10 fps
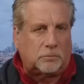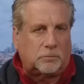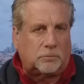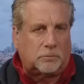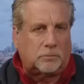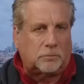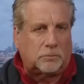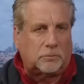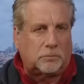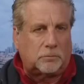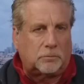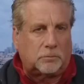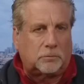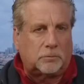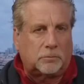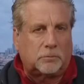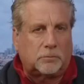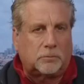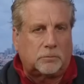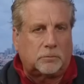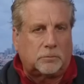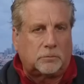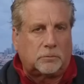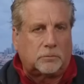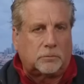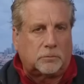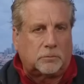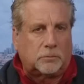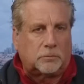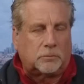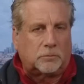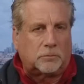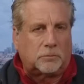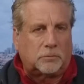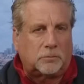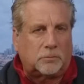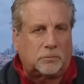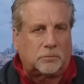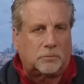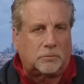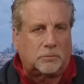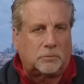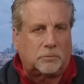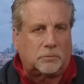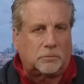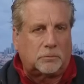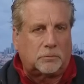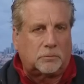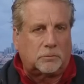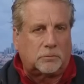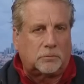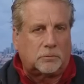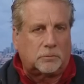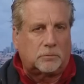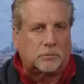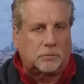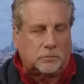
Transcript: This person isn't speaking.